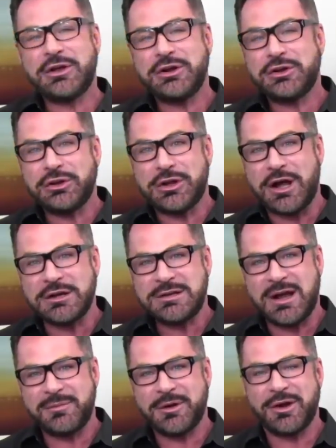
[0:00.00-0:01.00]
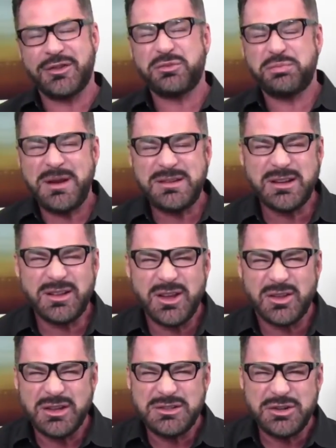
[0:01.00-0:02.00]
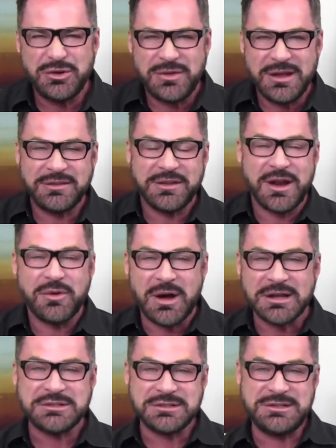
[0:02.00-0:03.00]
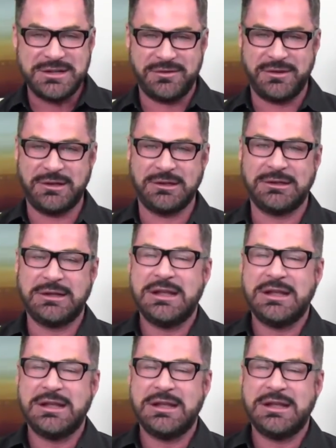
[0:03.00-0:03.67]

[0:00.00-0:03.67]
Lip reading: learned a long time ago, there's basically only 2 things that I watch on TV.